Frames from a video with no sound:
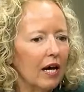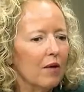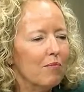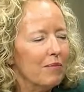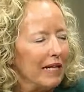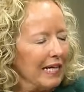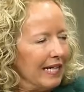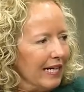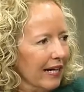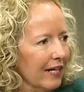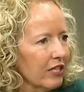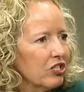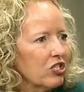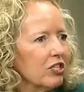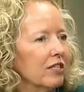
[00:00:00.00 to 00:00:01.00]

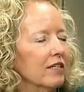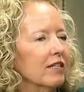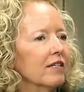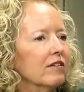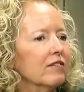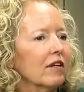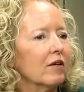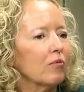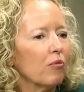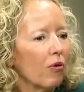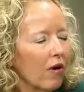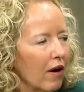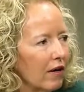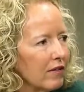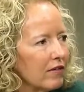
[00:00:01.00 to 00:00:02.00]
Mediation is a
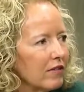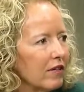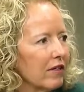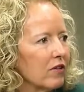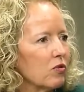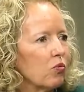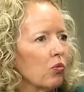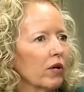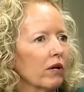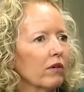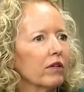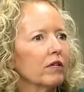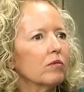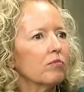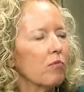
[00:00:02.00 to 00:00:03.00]
process
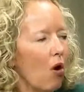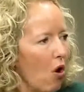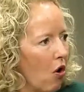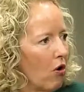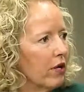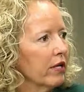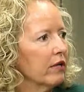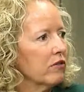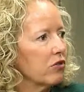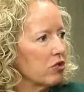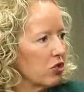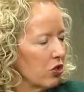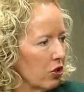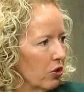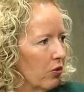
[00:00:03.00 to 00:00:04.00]
wherein parties
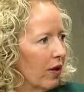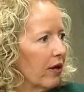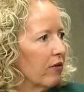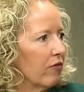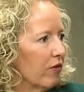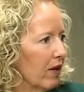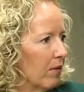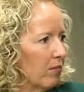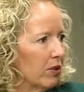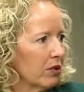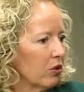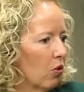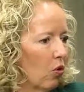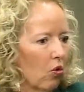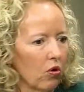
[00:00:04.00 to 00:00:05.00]
to a family
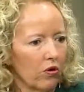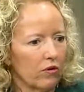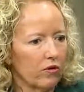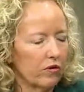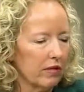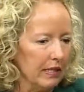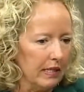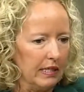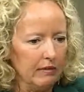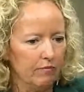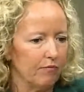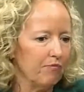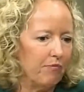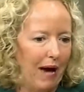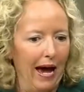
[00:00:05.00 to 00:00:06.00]
court
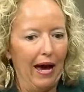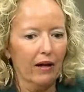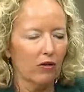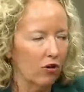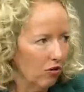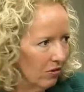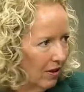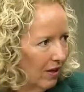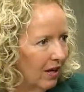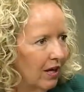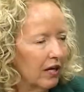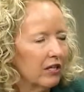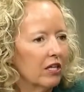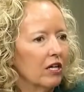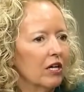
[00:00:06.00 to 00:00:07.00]
battle
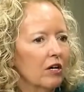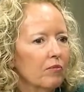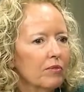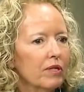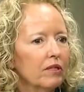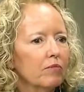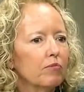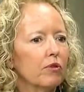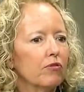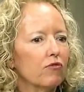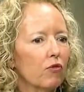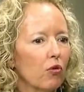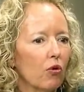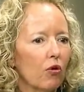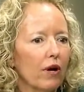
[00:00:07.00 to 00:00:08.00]
come
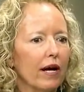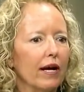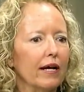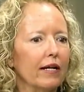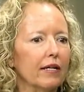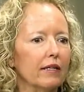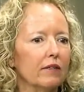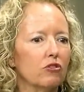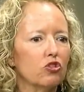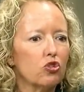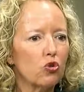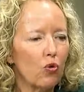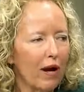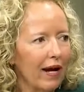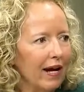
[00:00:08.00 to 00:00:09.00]
before a
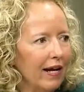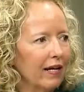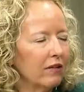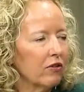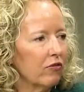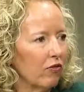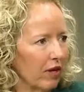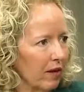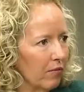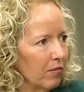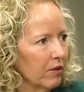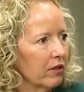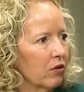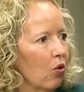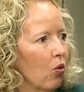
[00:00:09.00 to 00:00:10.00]
trained
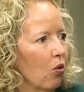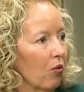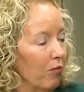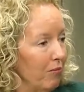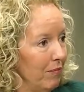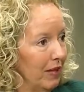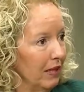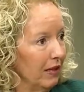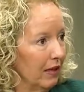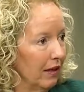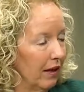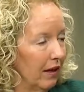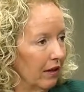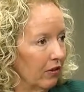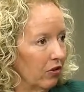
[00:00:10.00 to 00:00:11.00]
family court
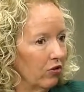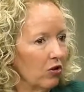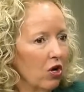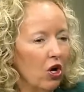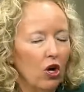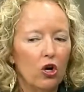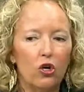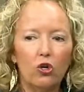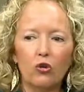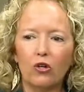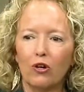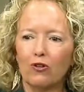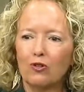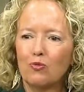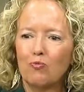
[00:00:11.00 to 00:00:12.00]
mediator who
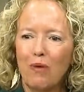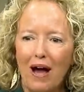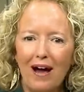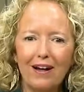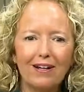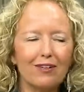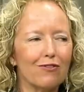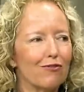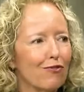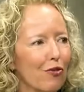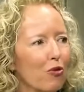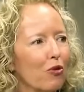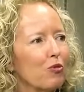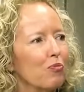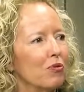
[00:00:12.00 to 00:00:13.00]
goes back and
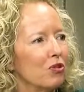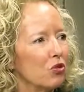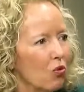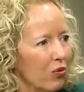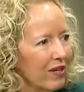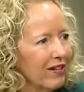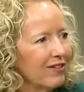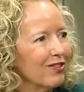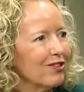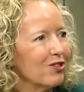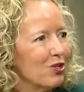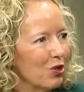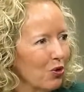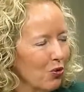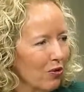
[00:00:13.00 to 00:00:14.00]
forth between the
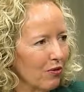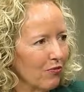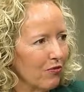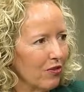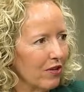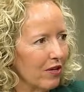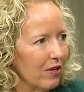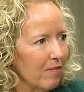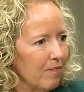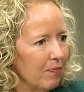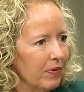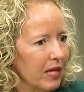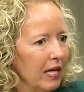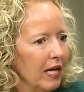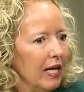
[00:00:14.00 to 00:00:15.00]
two of them
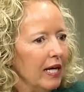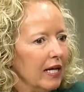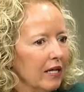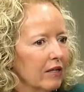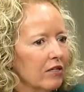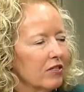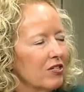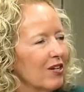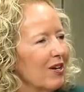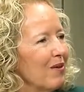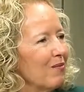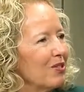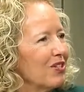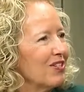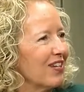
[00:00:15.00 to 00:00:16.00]
in
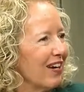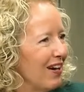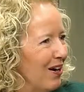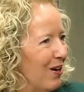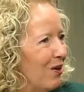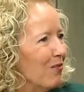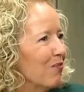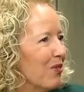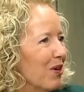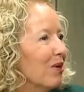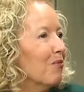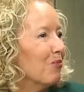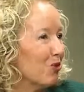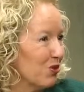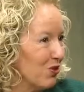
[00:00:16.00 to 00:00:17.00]
attempt to help
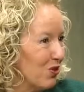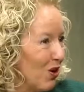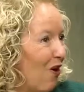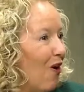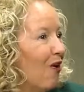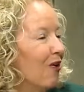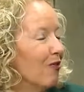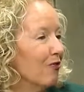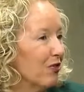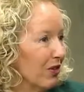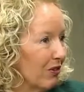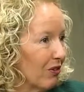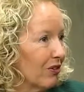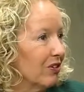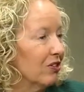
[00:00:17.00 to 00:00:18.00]
them resolve
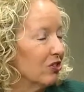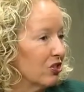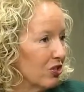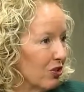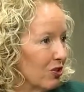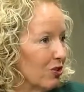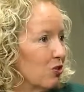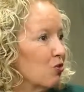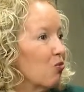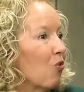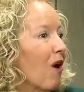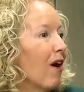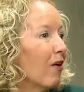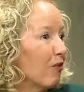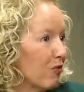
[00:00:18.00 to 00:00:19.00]
their issues
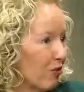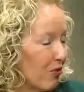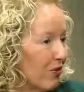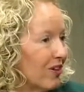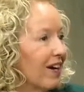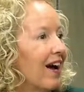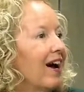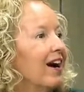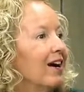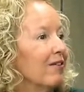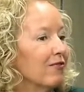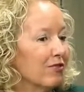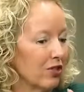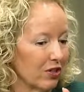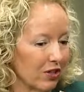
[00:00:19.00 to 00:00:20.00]
rather than
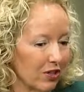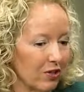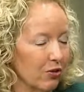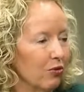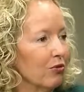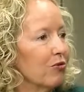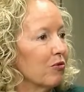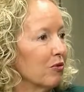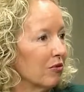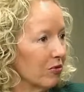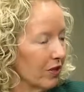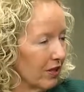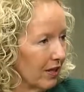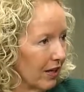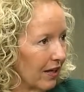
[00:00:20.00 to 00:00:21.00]
have to go through
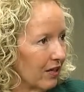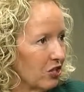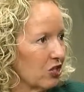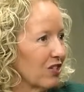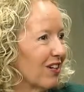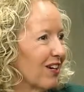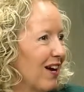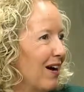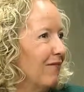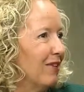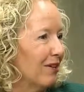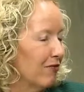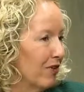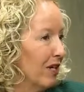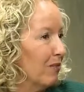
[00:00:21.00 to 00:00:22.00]
litigation and have a
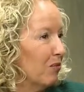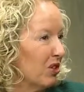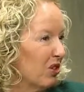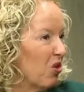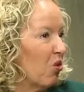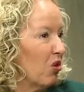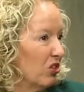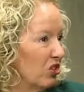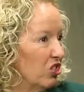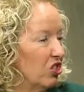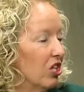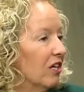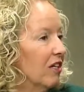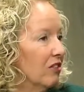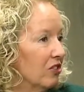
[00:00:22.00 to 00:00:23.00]
family court
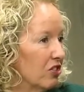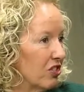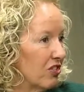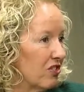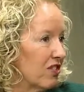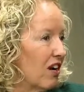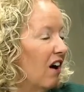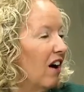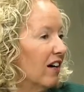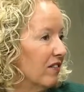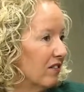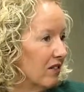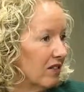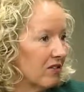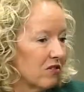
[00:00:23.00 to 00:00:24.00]
judge decide
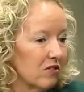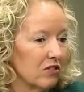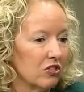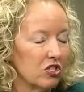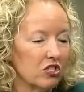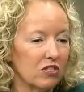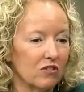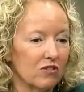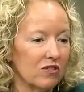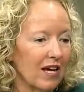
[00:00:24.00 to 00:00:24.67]
these issues.